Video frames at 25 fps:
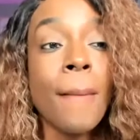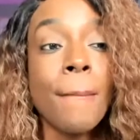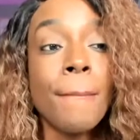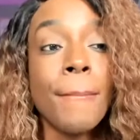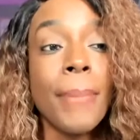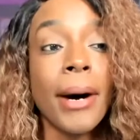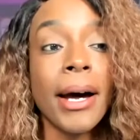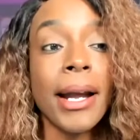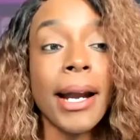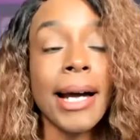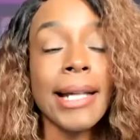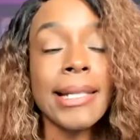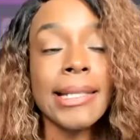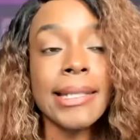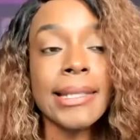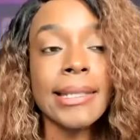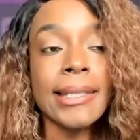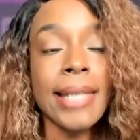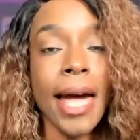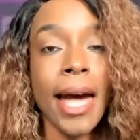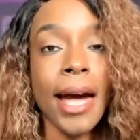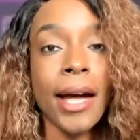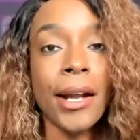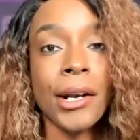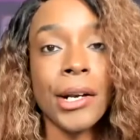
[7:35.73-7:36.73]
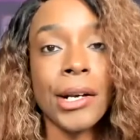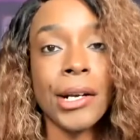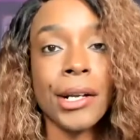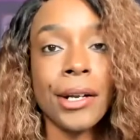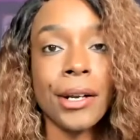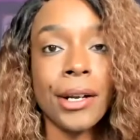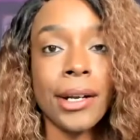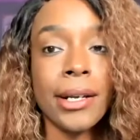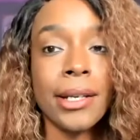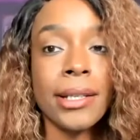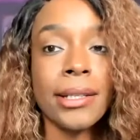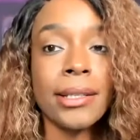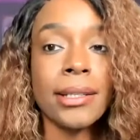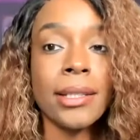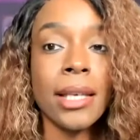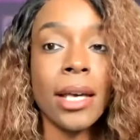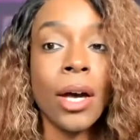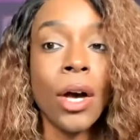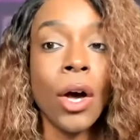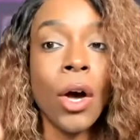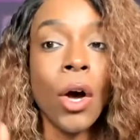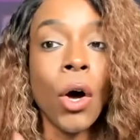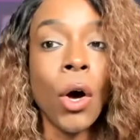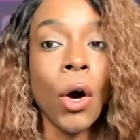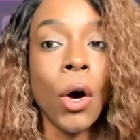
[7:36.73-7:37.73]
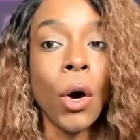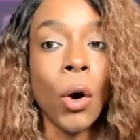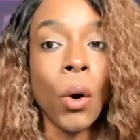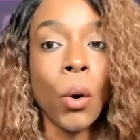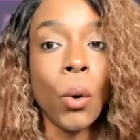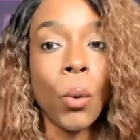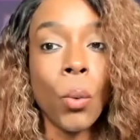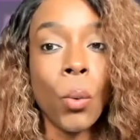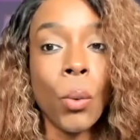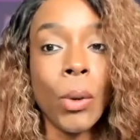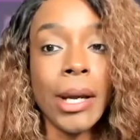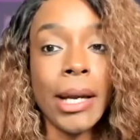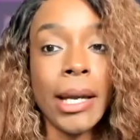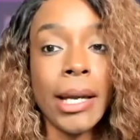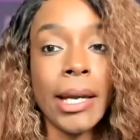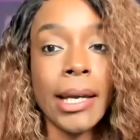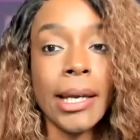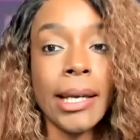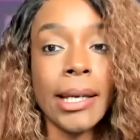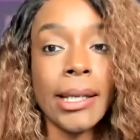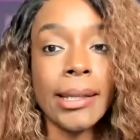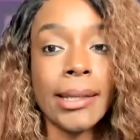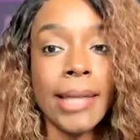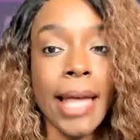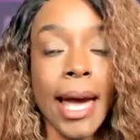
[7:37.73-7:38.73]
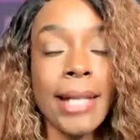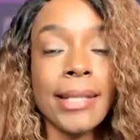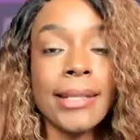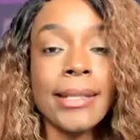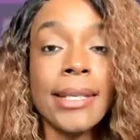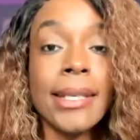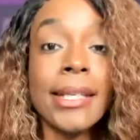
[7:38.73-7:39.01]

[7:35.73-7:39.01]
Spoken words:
But on Saturdays, that's